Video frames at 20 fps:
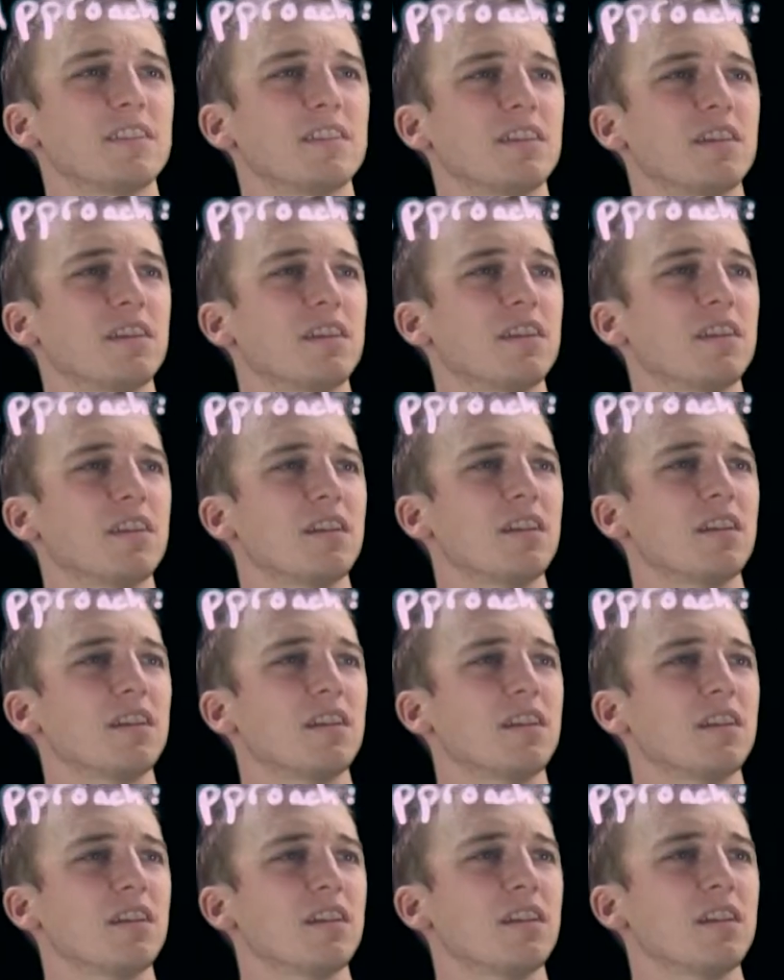
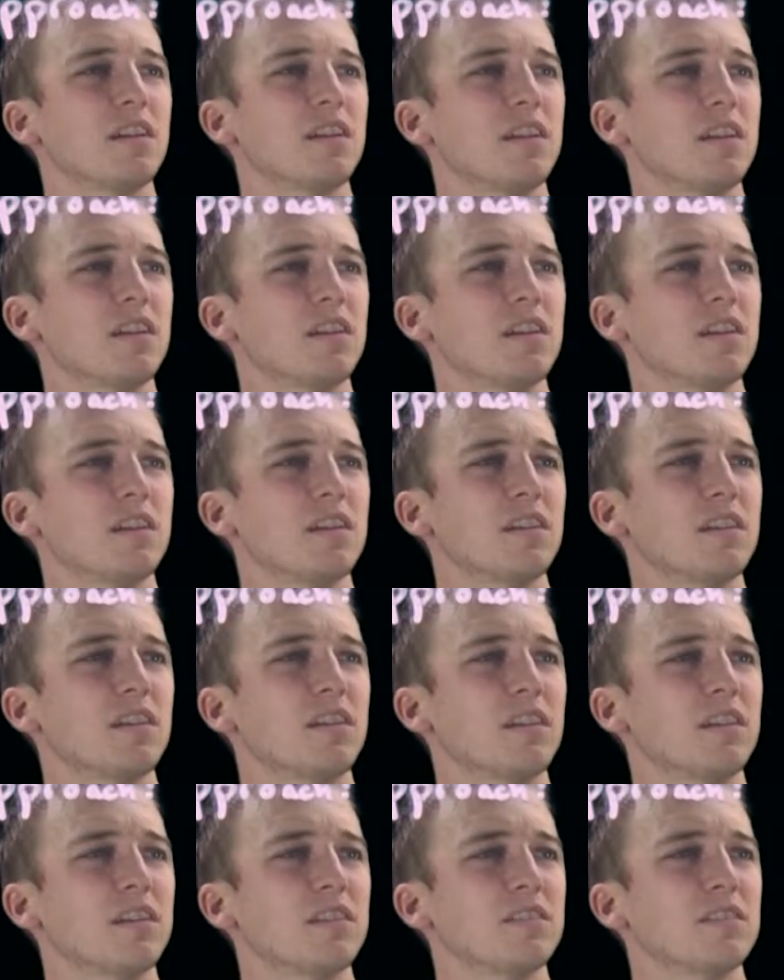
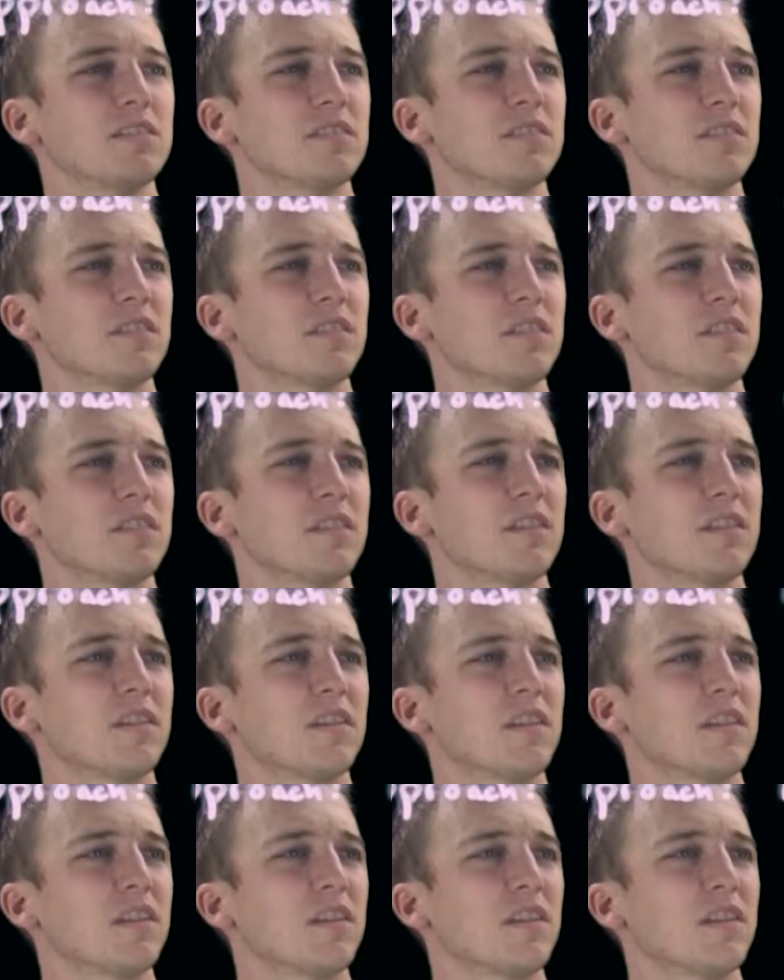
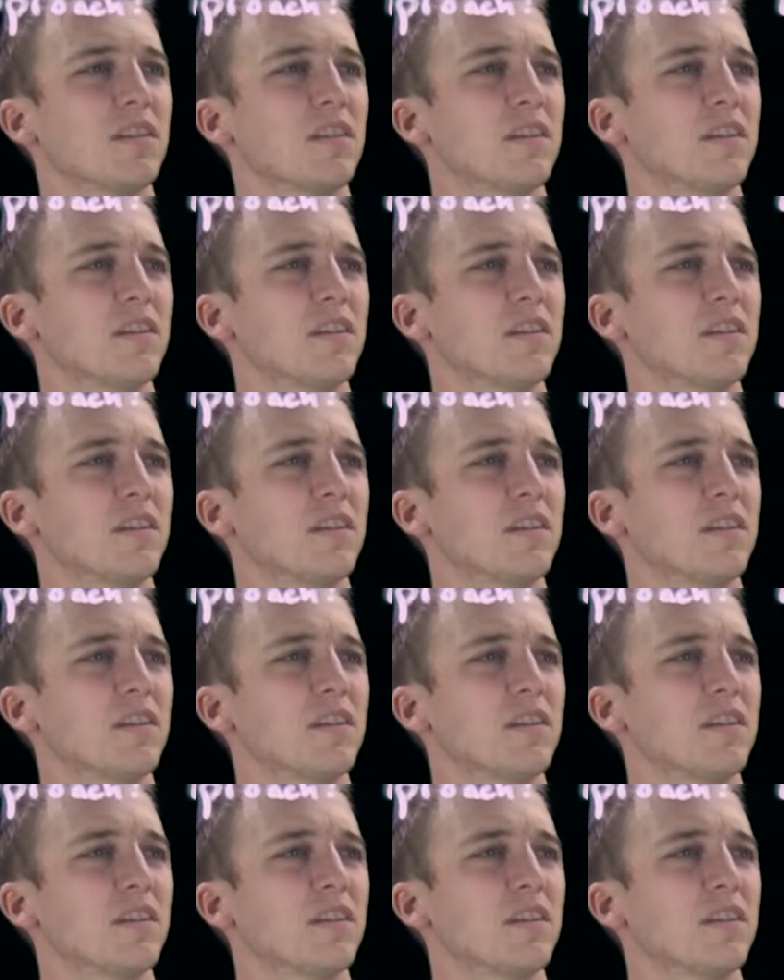No one is speaking in this clip.